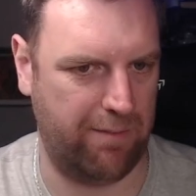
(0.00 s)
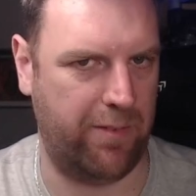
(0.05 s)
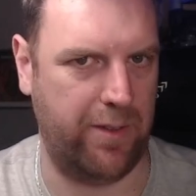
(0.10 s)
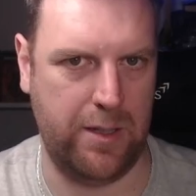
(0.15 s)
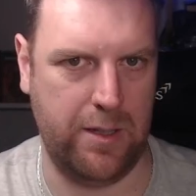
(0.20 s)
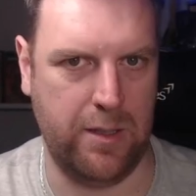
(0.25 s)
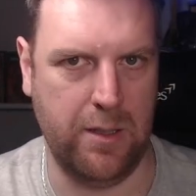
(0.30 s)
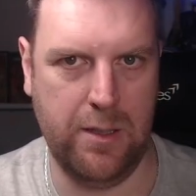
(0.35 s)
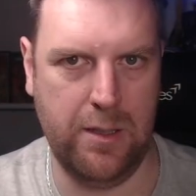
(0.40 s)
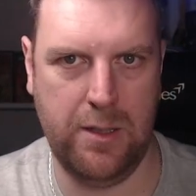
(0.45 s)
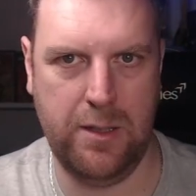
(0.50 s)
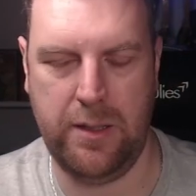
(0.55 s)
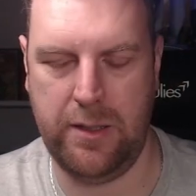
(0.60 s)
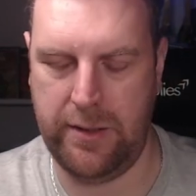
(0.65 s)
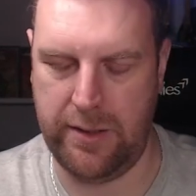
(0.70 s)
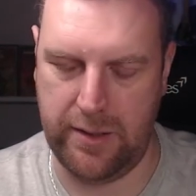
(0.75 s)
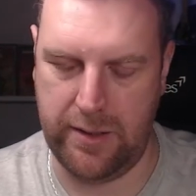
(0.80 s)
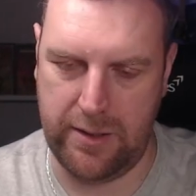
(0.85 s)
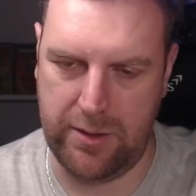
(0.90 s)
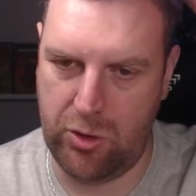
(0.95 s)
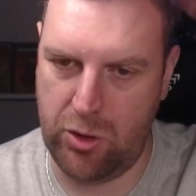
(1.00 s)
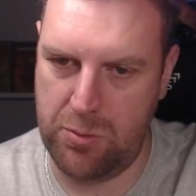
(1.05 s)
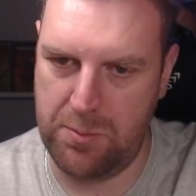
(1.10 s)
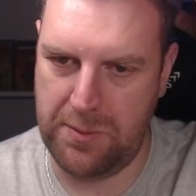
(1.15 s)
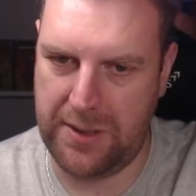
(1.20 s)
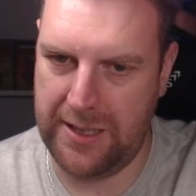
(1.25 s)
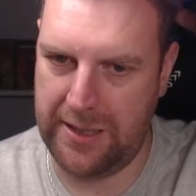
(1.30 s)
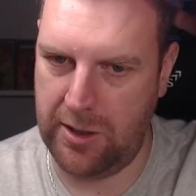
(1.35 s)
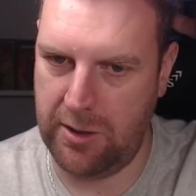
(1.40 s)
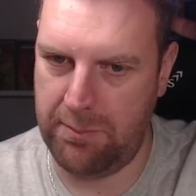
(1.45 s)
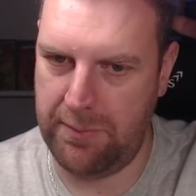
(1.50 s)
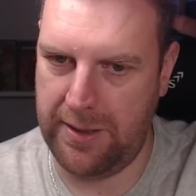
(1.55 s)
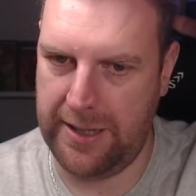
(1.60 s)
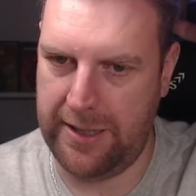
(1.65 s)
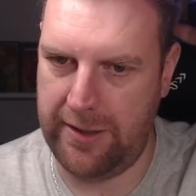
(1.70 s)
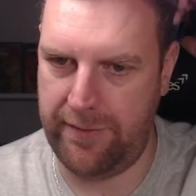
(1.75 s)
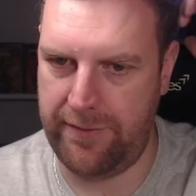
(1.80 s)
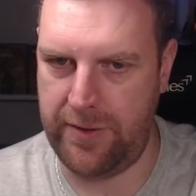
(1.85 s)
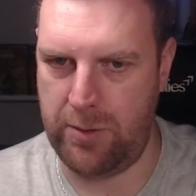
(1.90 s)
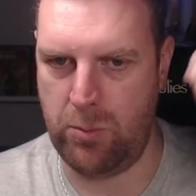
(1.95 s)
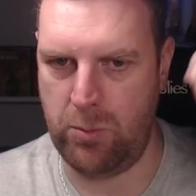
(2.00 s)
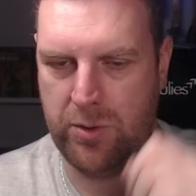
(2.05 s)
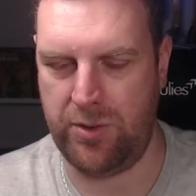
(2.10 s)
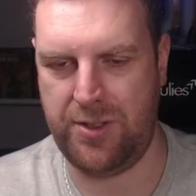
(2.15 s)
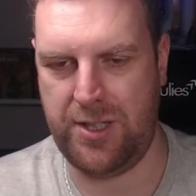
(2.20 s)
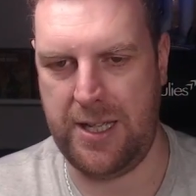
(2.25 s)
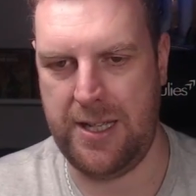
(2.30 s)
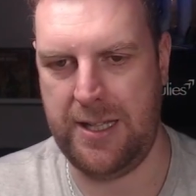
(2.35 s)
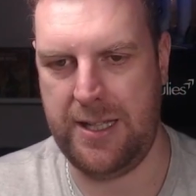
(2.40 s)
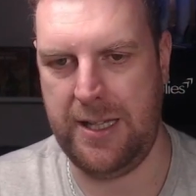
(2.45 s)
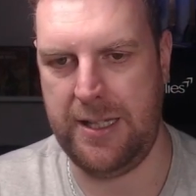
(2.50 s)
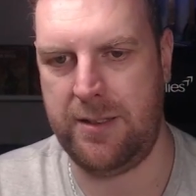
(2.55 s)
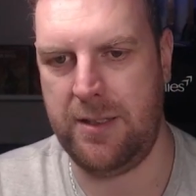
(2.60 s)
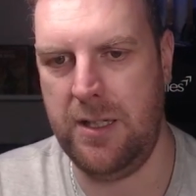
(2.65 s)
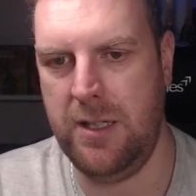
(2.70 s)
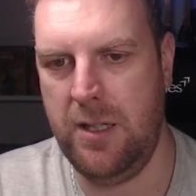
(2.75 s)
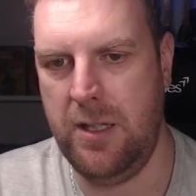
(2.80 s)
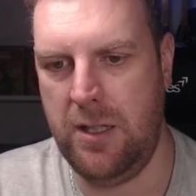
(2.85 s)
the Tomb King up there if you want to take it.